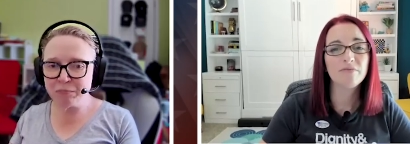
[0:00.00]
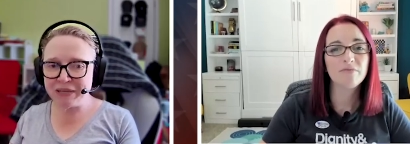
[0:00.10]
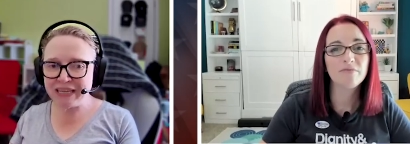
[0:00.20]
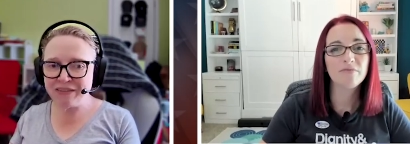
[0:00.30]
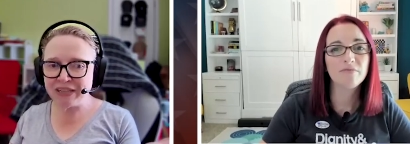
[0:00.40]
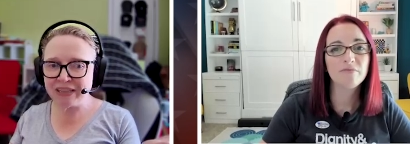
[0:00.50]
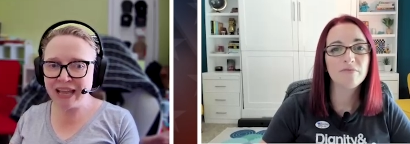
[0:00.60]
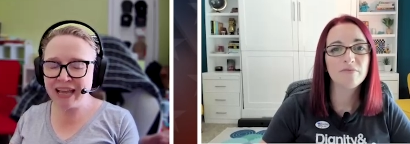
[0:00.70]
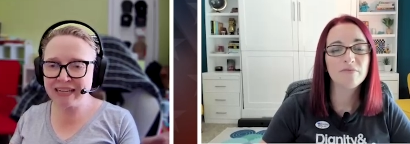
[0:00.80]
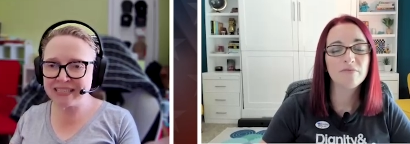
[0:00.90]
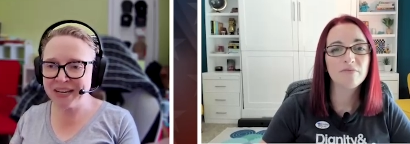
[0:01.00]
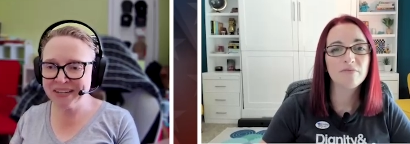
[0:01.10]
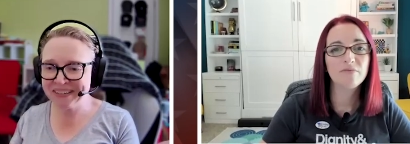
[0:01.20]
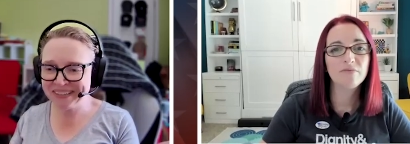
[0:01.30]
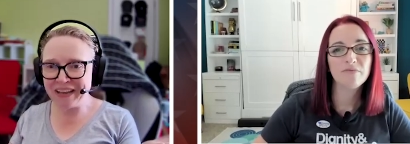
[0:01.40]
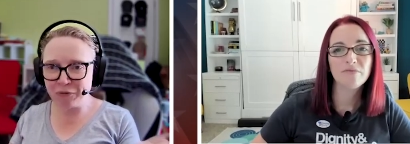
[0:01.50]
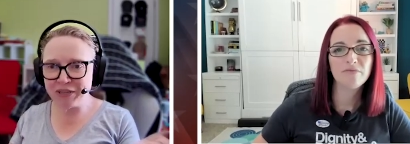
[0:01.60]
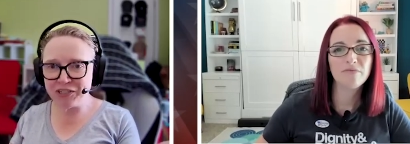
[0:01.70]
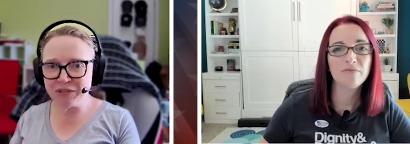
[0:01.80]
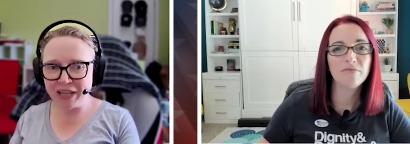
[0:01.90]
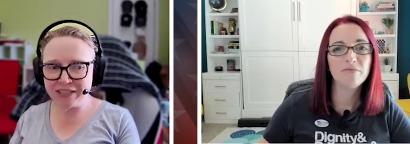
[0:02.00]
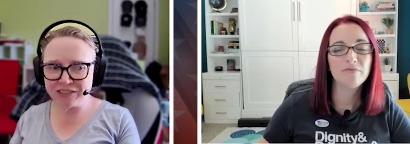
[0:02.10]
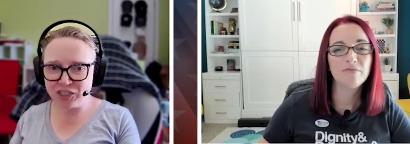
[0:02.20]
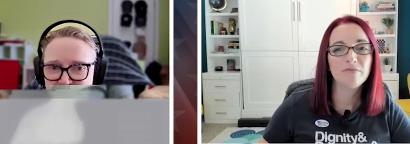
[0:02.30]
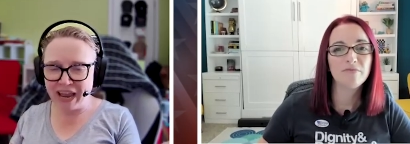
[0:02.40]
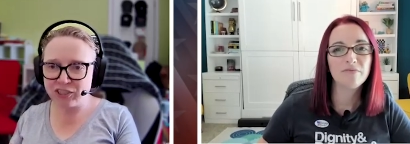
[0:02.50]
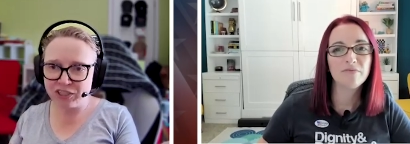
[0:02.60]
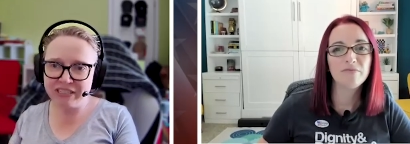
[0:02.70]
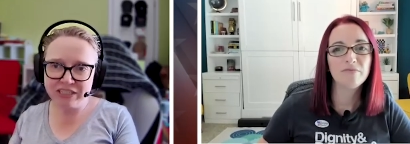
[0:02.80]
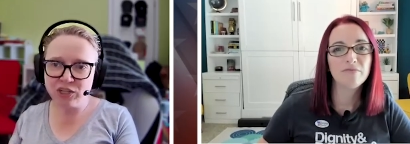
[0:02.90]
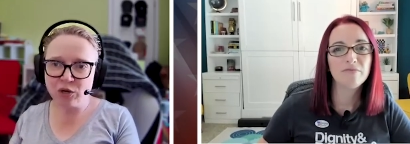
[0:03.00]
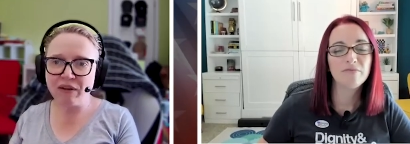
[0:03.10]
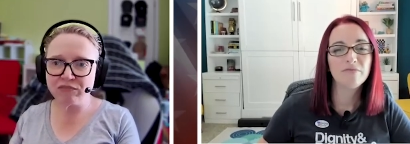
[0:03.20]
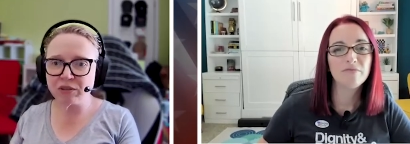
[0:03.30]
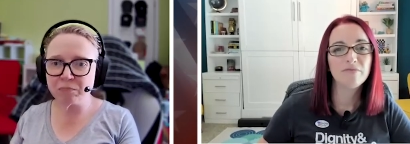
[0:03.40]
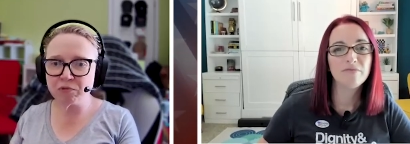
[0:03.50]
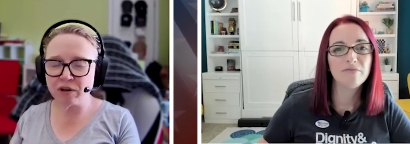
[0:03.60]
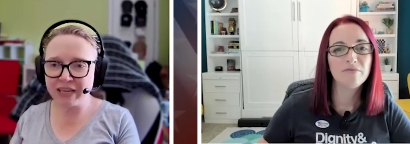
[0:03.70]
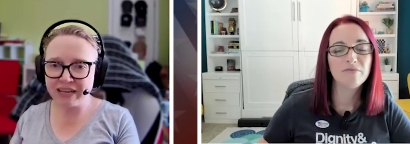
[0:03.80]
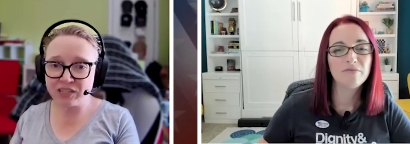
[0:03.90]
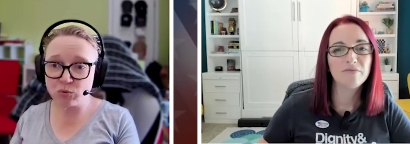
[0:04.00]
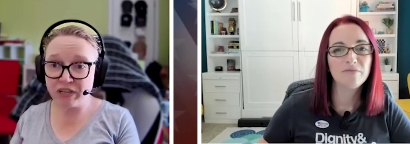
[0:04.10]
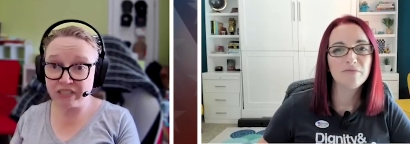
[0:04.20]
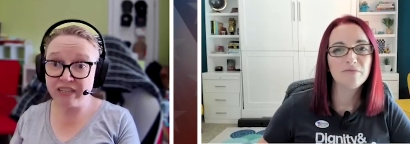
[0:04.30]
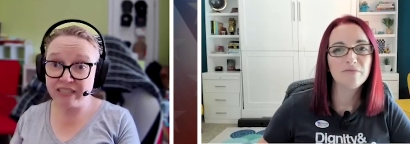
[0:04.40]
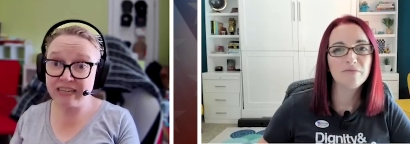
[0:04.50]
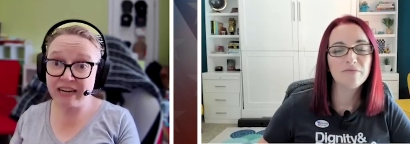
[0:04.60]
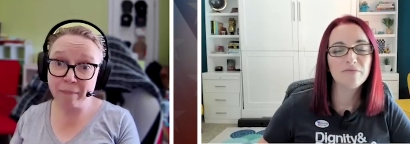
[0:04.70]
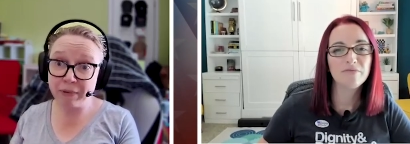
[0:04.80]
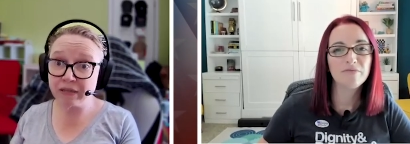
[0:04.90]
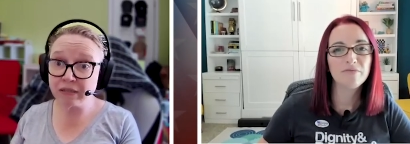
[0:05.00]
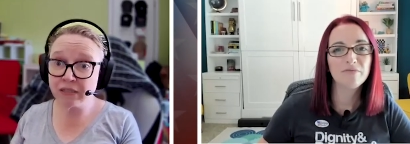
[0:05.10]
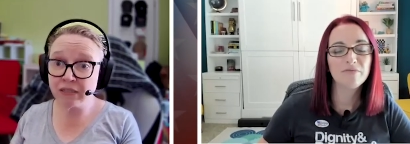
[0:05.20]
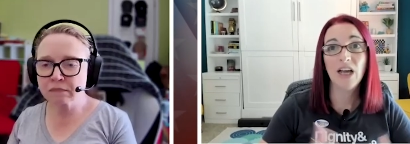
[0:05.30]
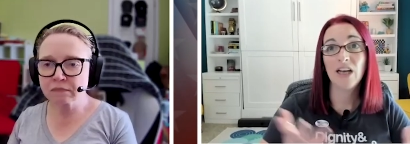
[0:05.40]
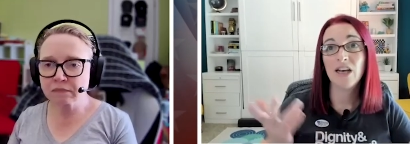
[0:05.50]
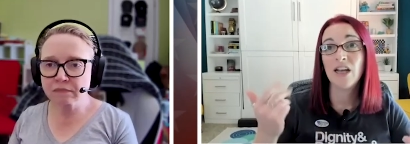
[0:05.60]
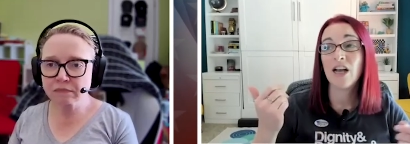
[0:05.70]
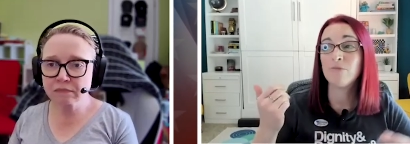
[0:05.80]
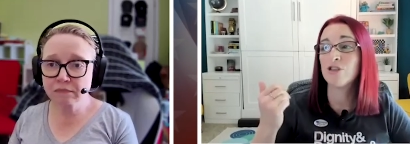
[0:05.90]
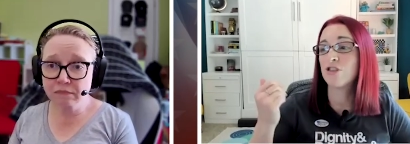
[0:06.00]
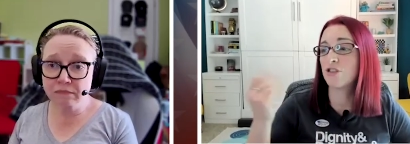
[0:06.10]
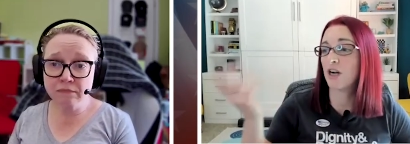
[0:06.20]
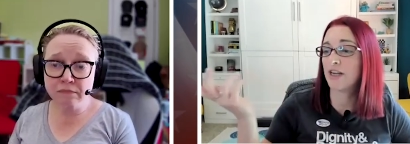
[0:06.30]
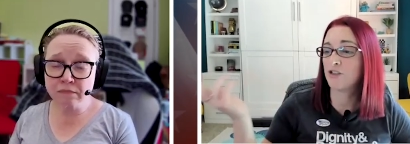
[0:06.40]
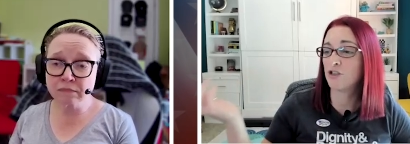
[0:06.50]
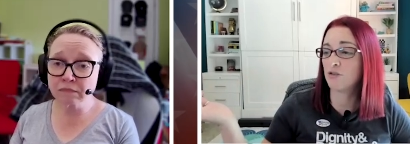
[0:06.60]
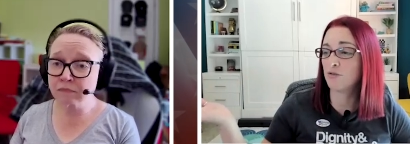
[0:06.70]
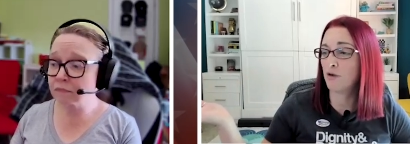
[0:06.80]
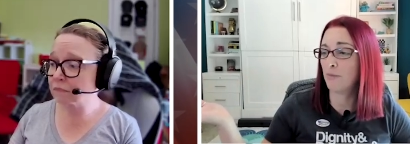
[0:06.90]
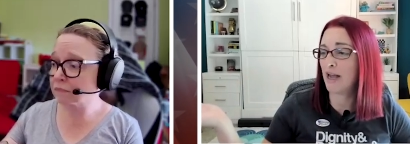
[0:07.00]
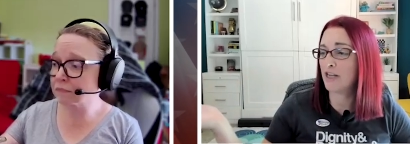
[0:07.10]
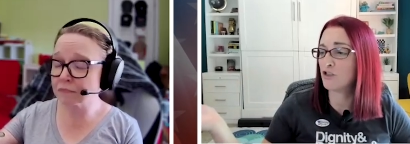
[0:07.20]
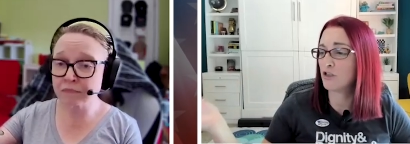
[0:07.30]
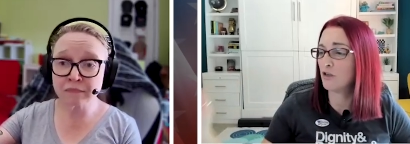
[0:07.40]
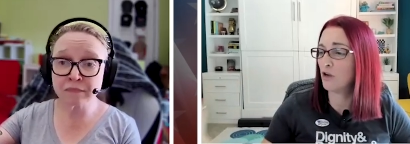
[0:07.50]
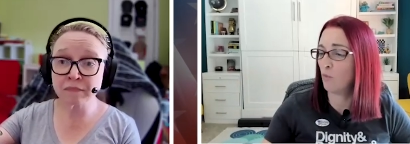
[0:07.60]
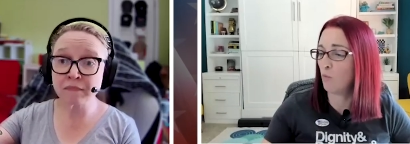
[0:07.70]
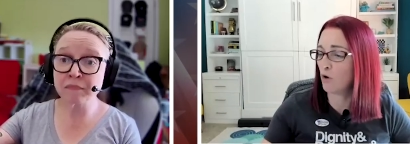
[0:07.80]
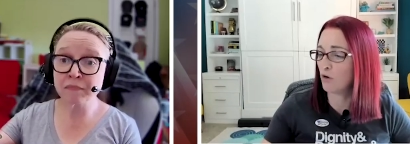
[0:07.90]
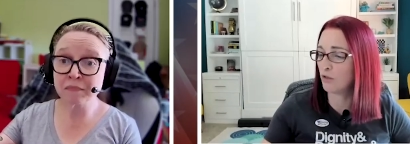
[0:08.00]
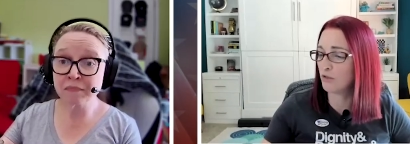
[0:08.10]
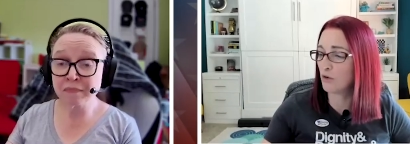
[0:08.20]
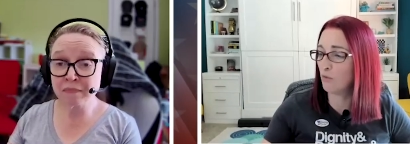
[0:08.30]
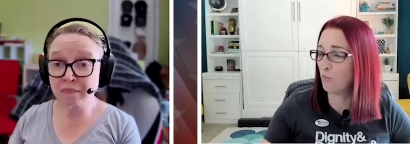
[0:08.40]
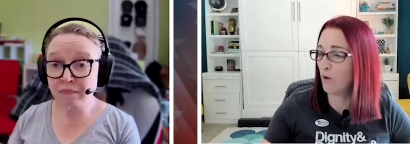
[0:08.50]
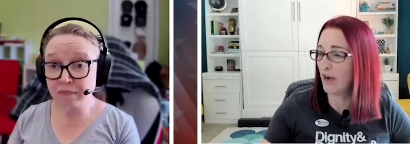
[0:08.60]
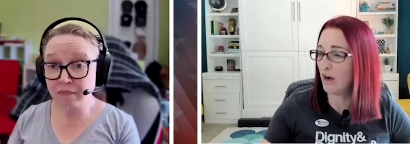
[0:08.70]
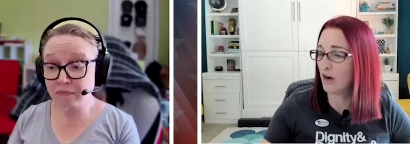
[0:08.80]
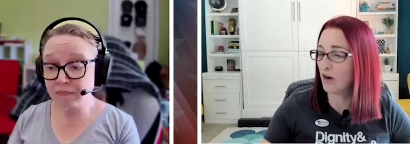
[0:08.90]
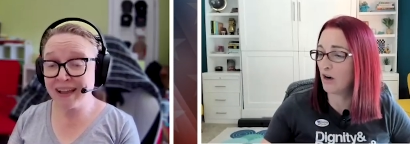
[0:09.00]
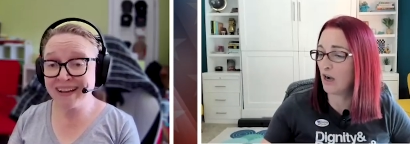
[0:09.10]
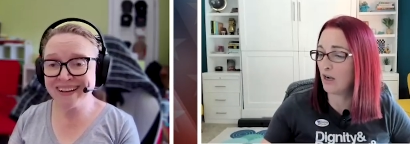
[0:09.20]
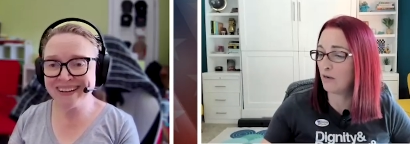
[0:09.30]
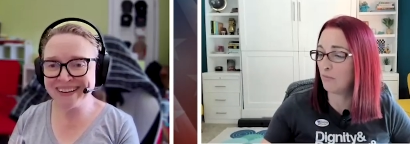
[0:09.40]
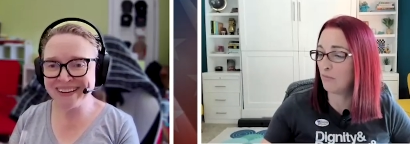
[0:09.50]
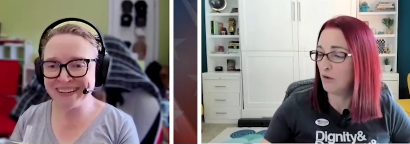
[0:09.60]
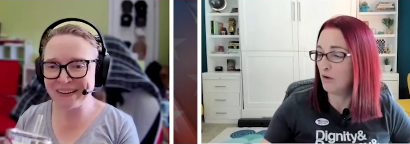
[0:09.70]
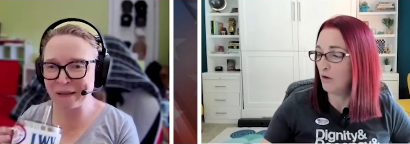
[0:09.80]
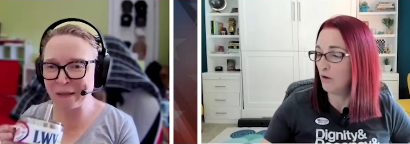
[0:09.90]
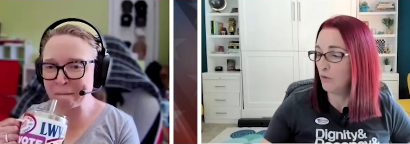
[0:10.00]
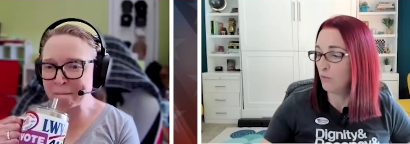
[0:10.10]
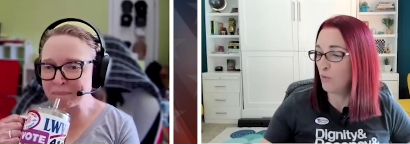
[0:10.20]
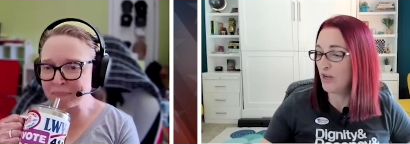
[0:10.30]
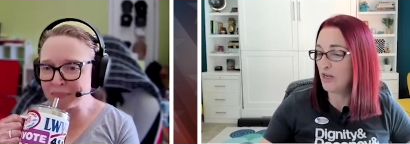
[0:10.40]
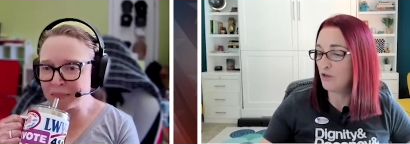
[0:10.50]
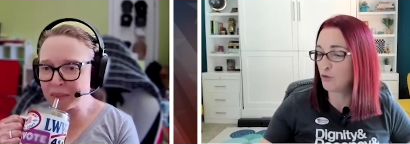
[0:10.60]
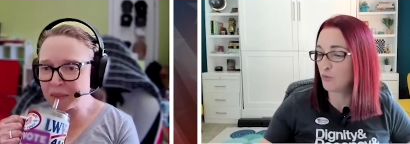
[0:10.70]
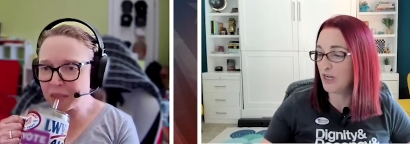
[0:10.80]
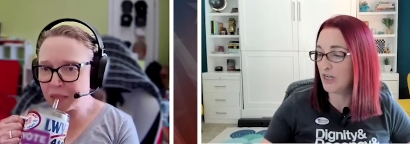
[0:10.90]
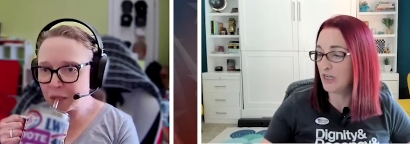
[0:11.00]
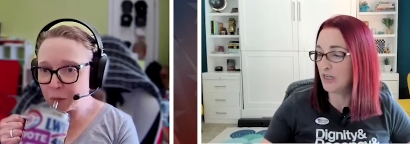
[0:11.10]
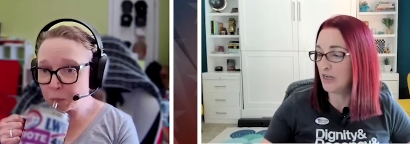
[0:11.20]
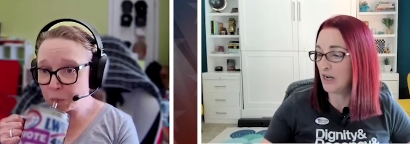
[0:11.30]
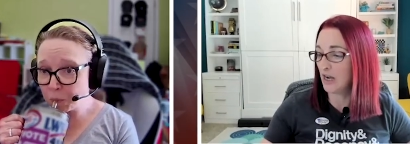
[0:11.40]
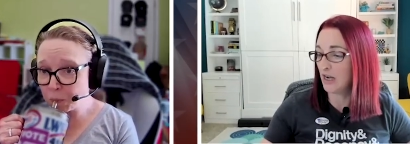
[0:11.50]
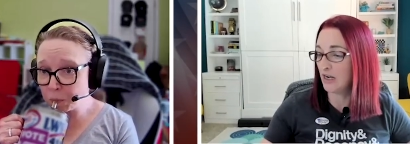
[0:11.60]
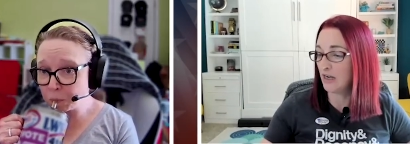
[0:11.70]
Speaker 1: would be even less if we just actually did go after the cases where that did happen.
Speaker 2: And I'm just trying to imagine a world where, we treated,